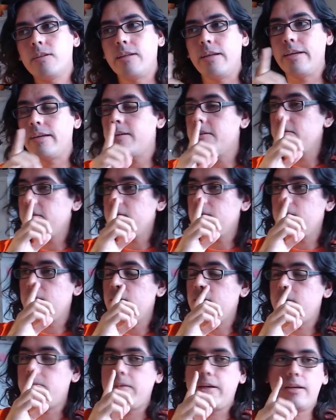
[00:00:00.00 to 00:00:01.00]
Like,
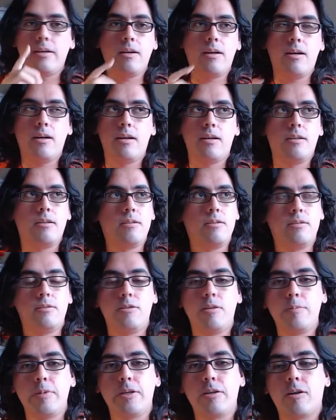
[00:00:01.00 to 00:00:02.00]
oh my god,
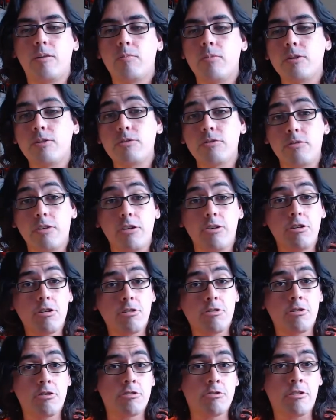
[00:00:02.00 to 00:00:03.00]
so many art books are like,
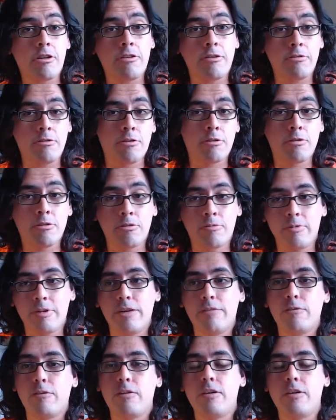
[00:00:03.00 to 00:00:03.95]
oh, this is how you learn or whatever.